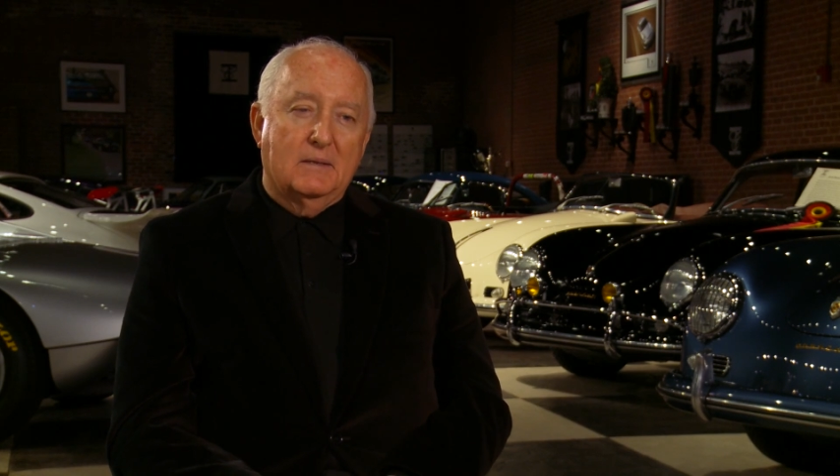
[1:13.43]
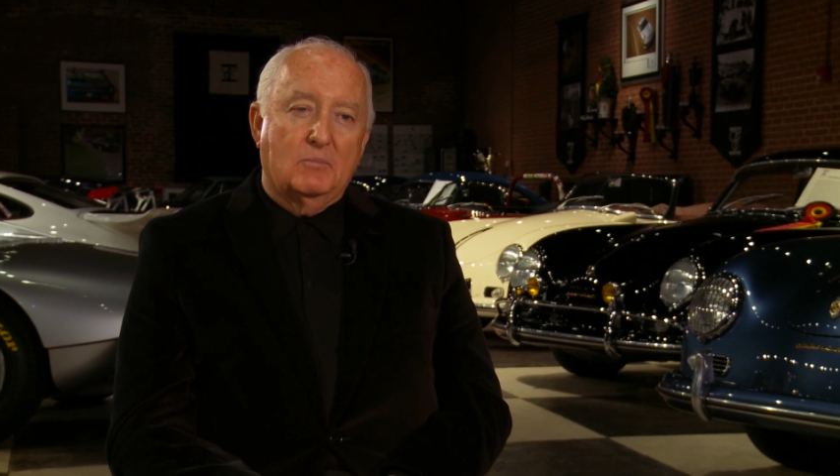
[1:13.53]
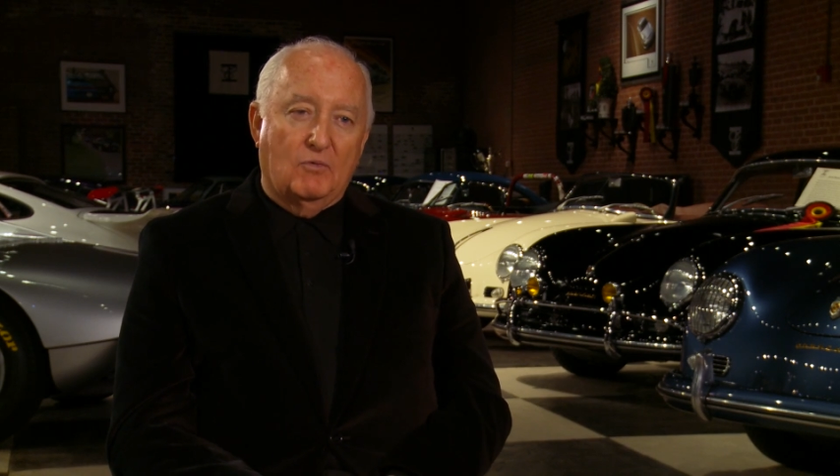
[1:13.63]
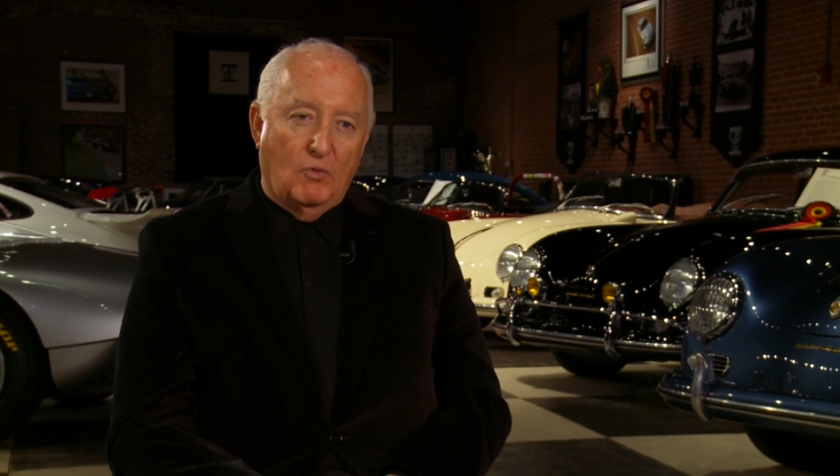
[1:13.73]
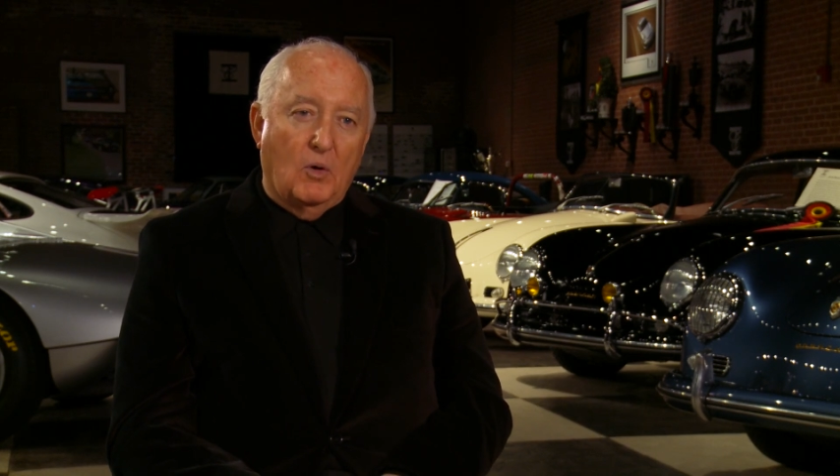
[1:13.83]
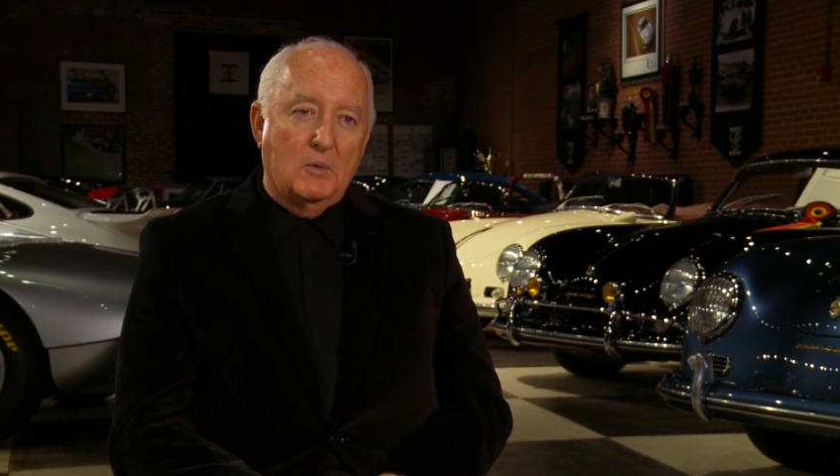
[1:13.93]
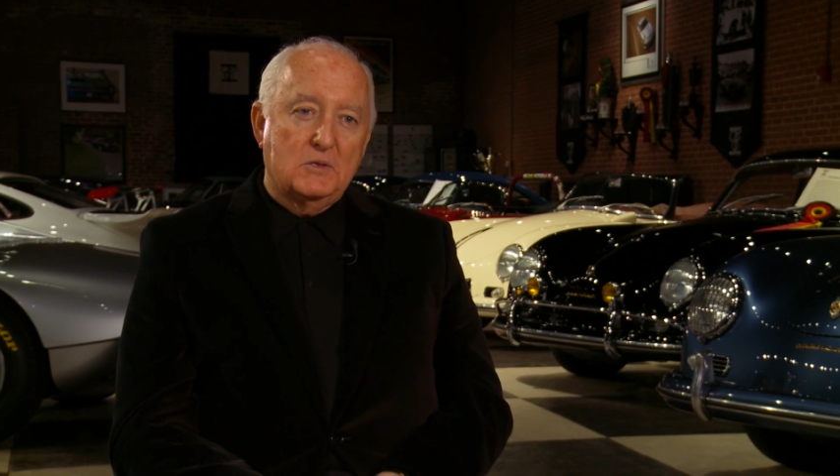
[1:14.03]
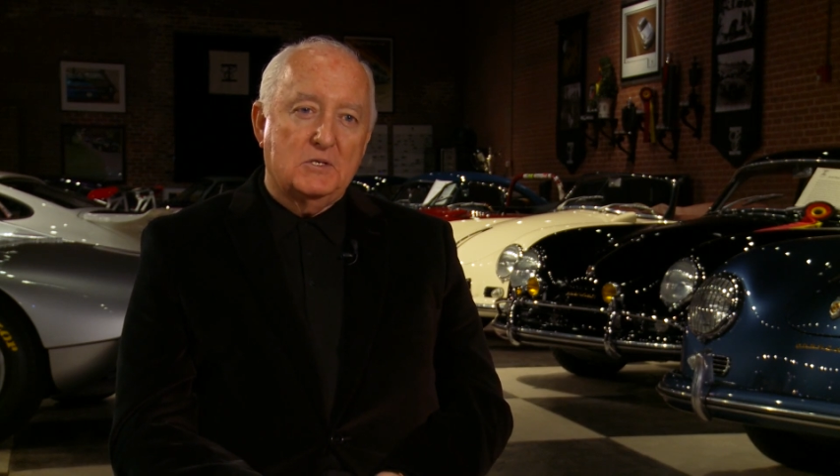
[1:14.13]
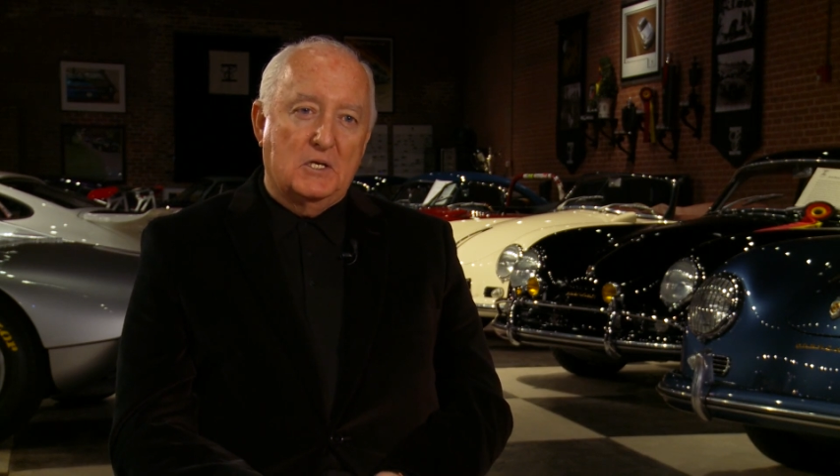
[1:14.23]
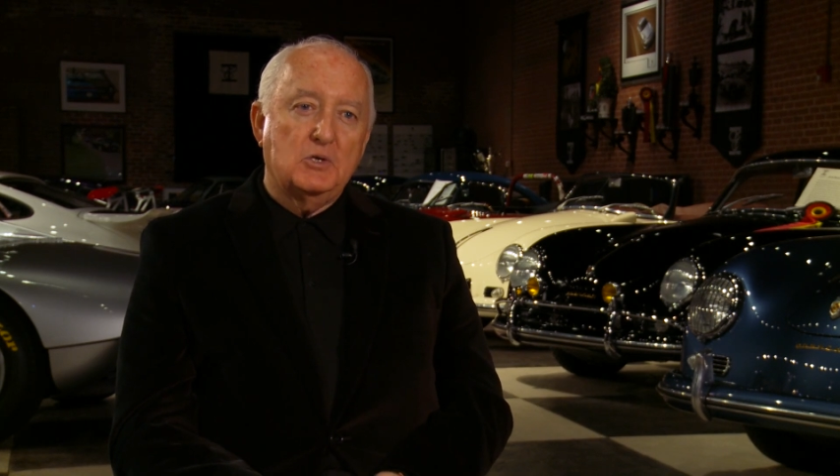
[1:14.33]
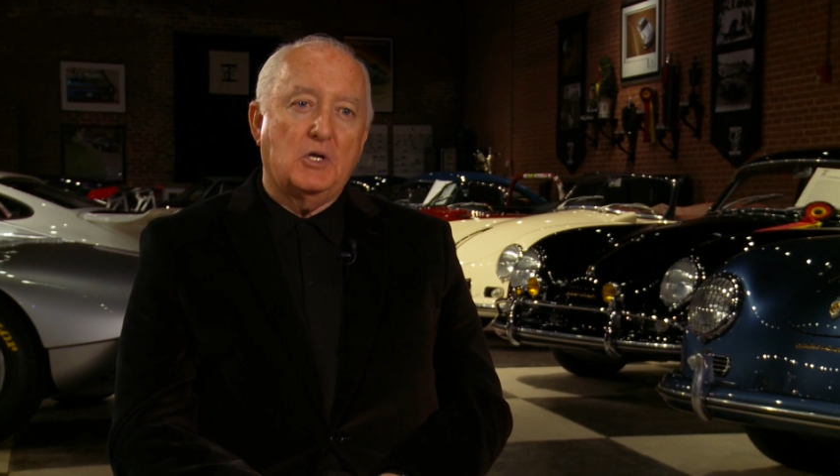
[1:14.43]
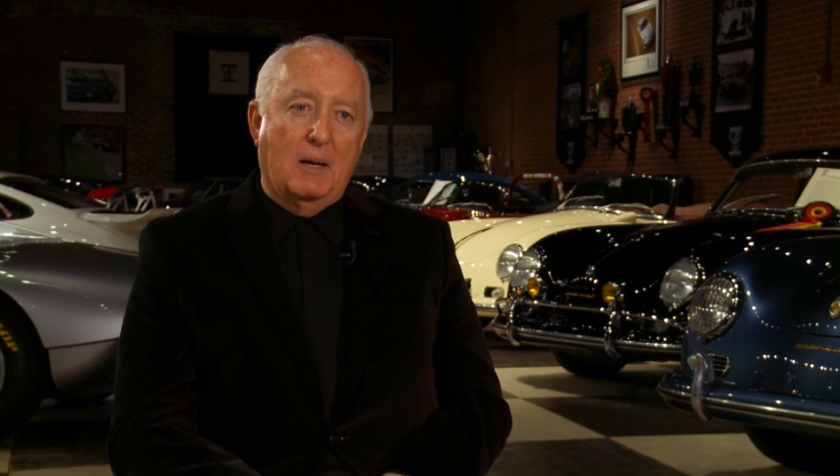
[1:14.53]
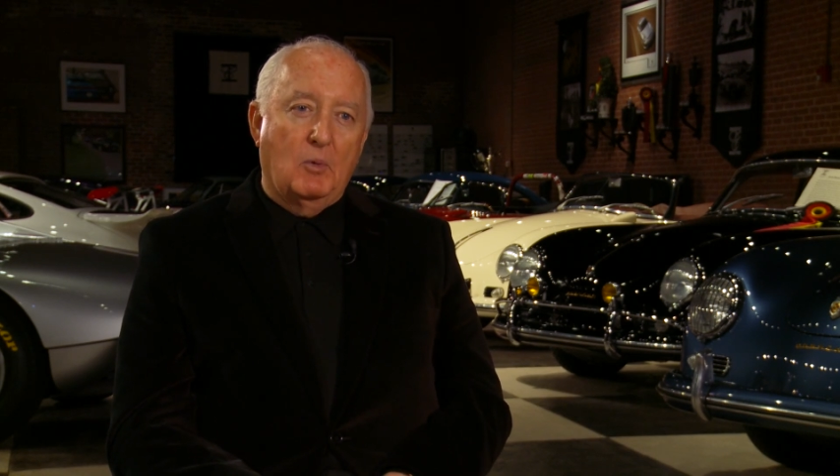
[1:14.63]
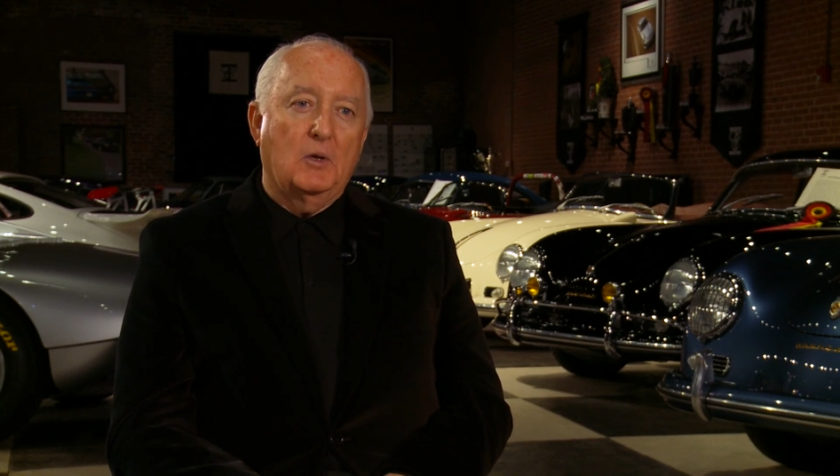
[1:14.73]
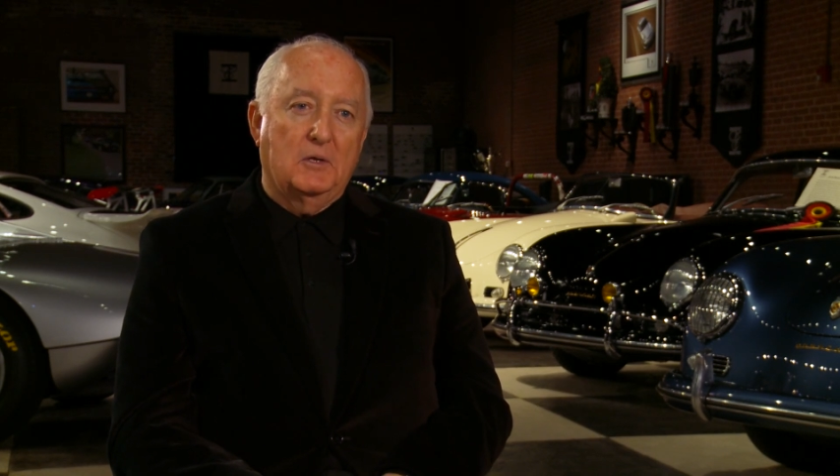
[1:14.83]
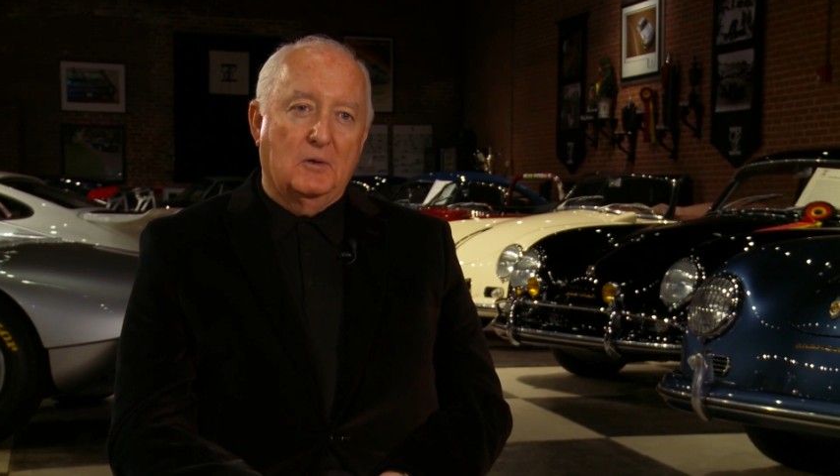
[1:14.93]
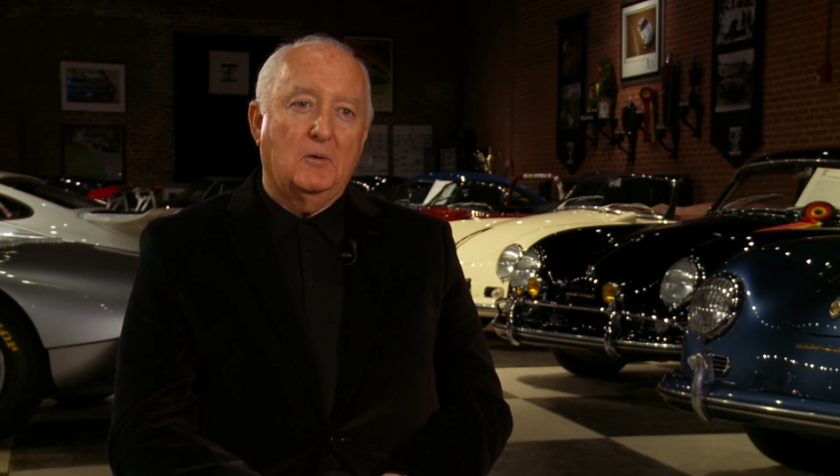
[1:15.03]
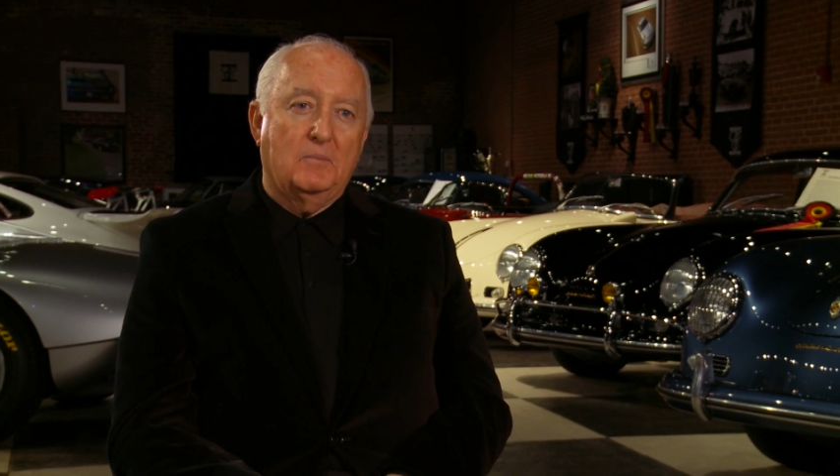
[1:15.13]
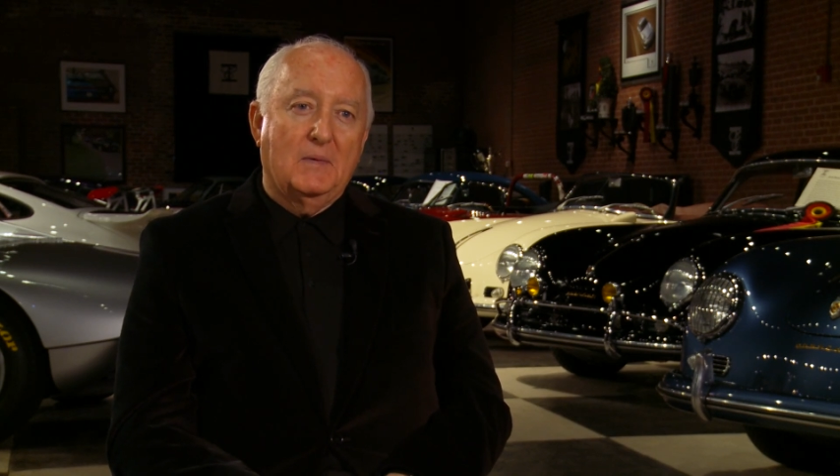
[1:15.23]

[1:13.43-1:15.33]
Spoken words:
Performance in Chapel Hill.